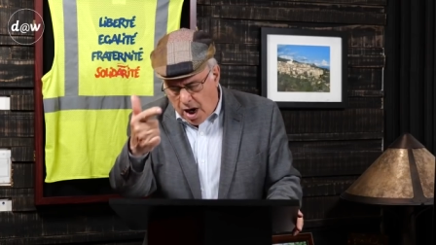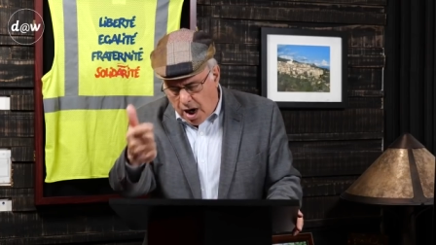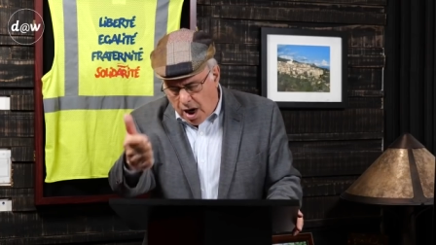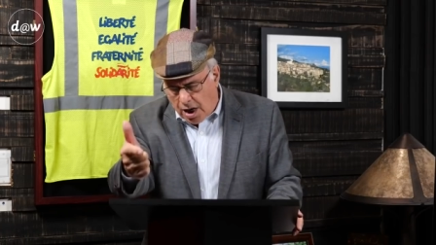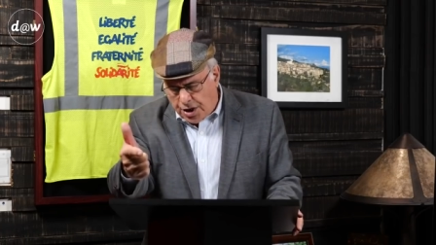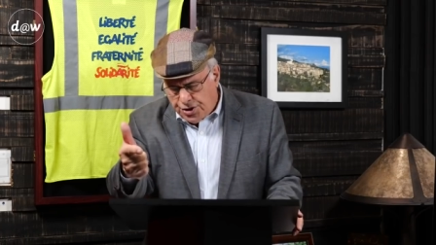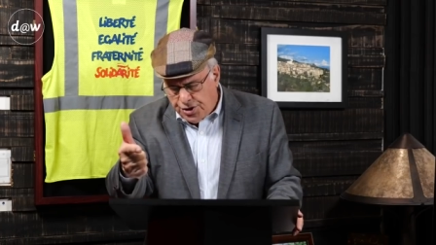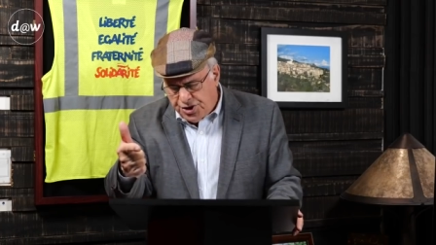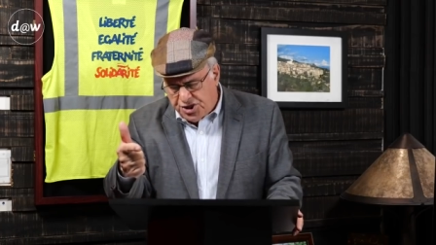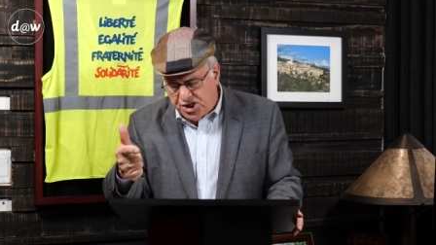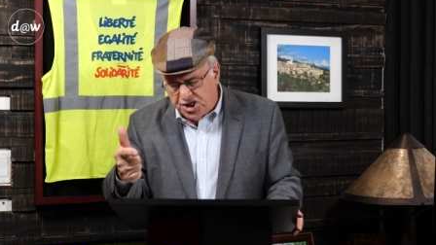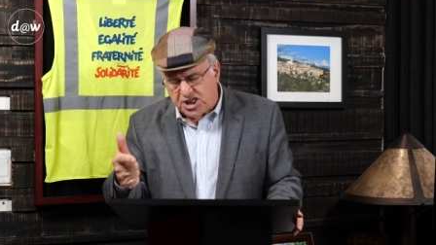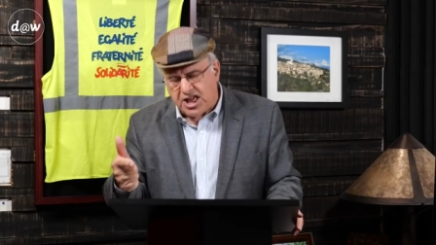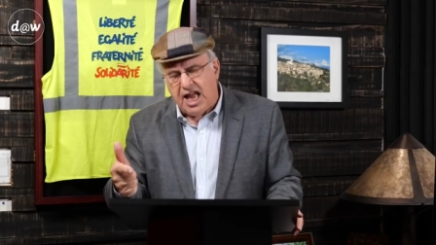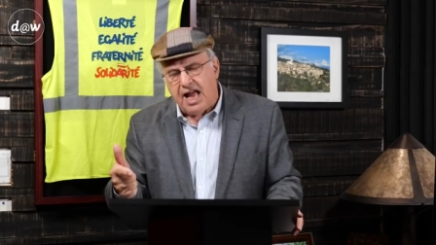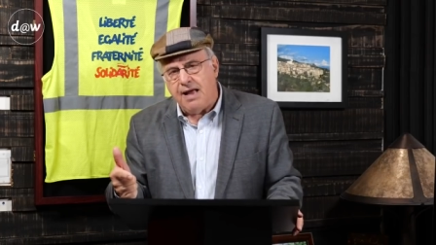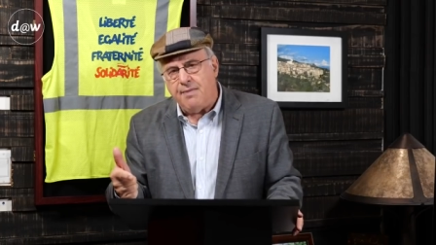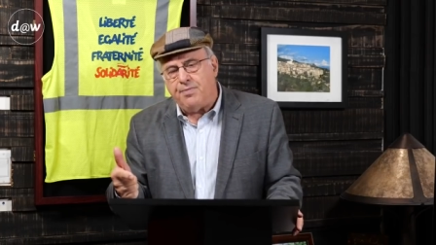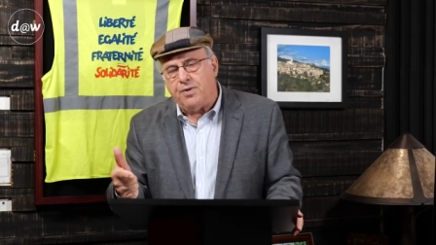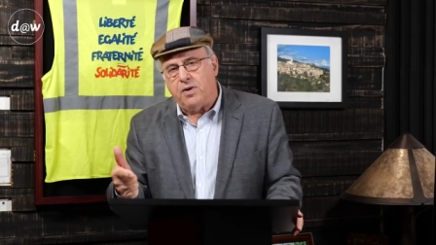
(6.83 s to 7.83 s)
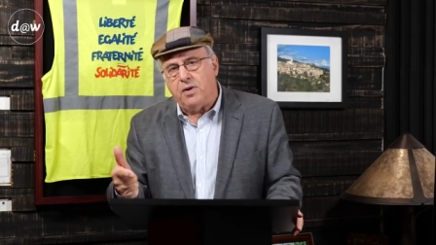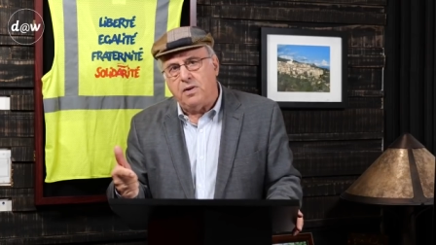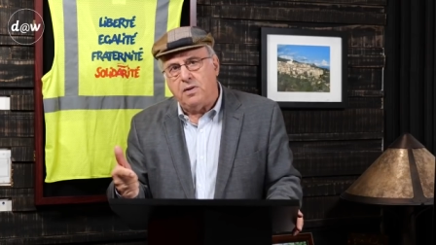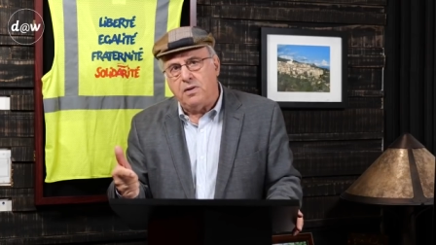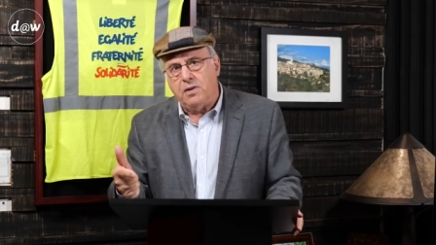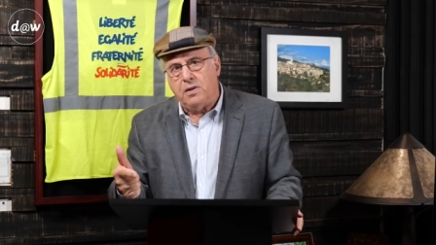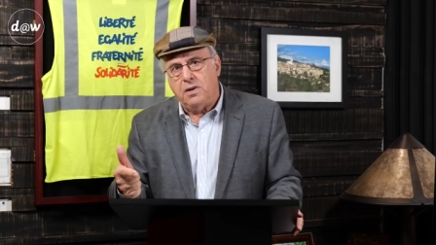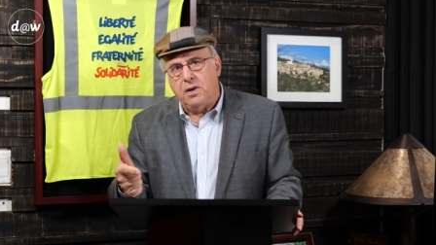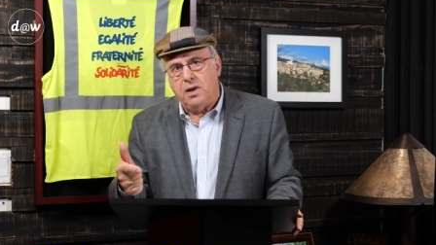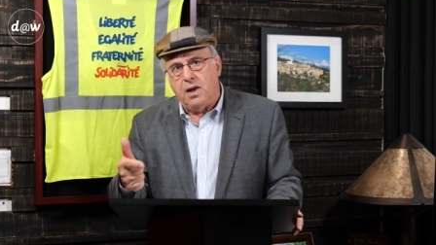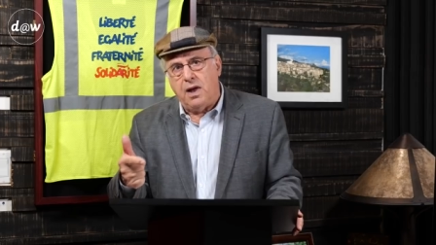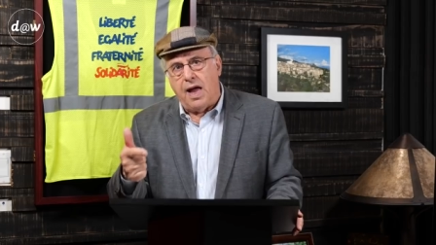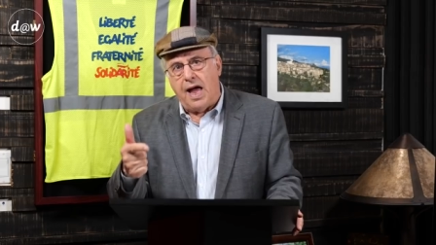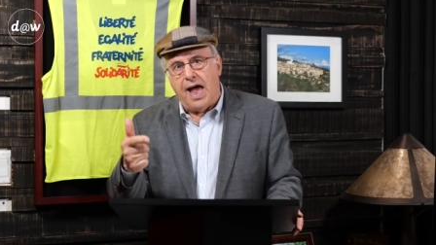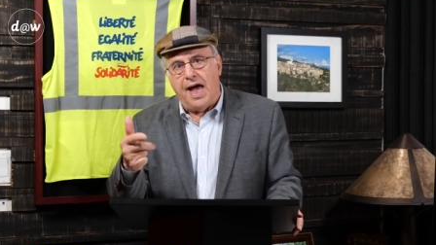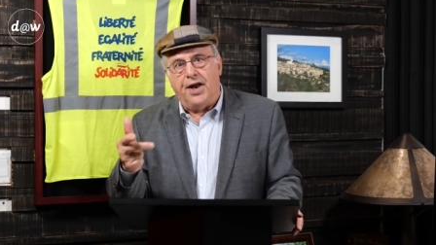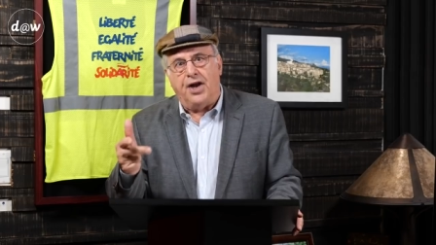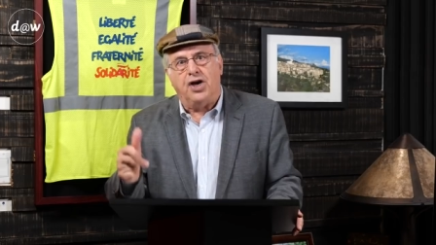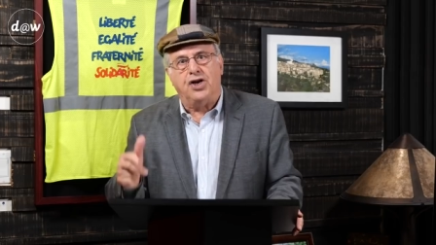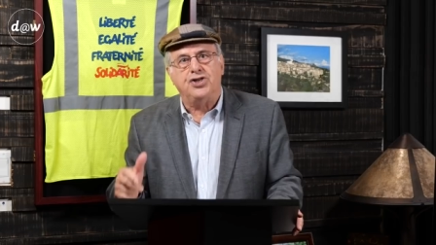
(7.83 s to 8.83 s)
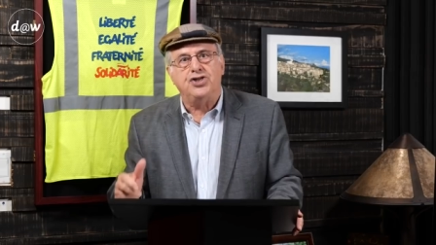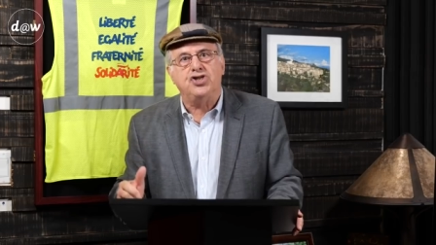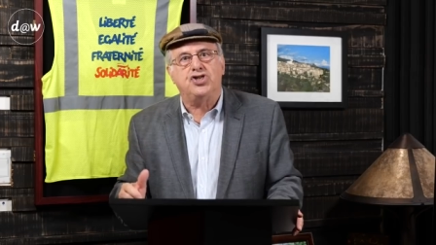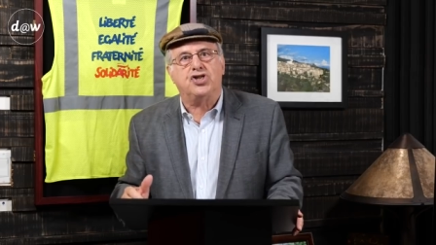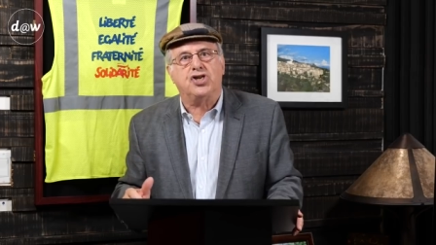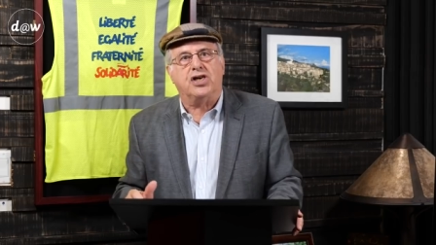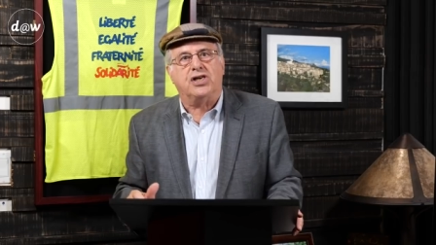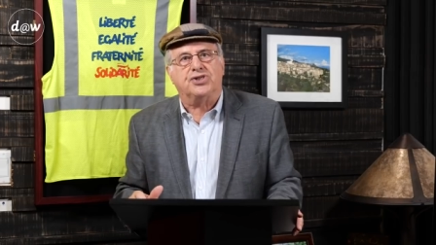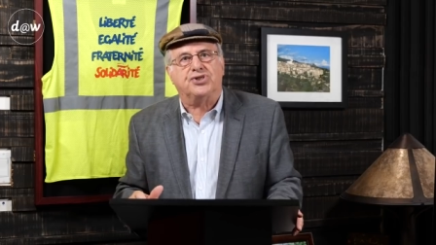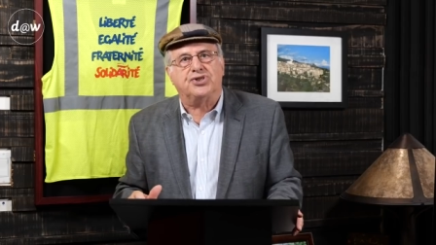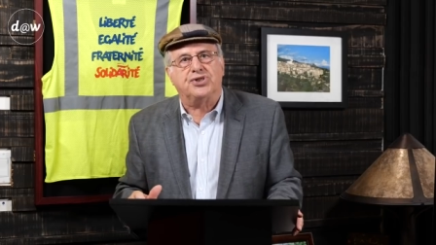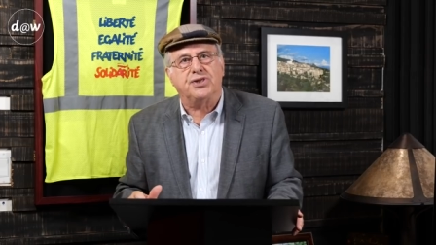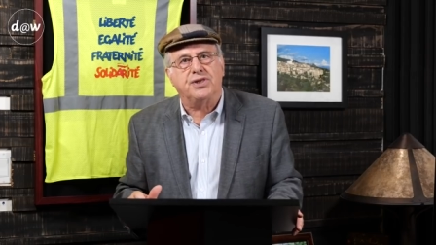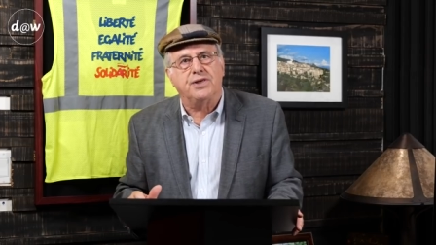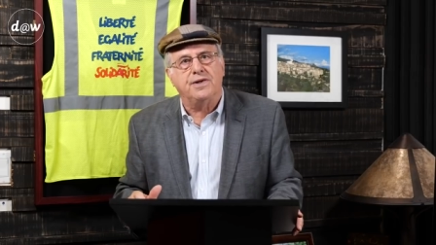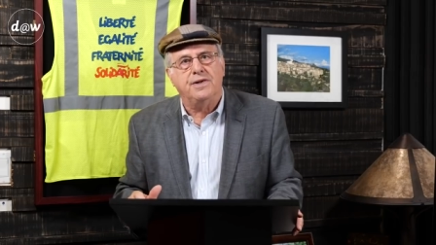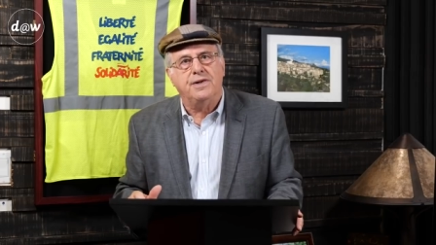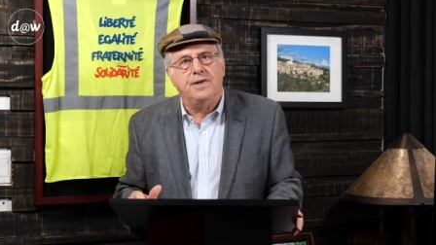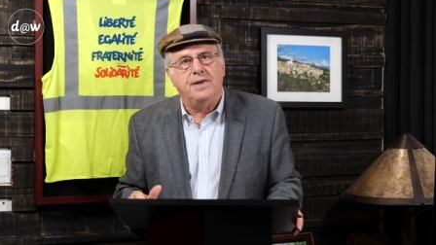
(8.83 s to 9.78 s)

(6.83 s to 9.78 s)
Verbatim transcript: unstable, and unjust.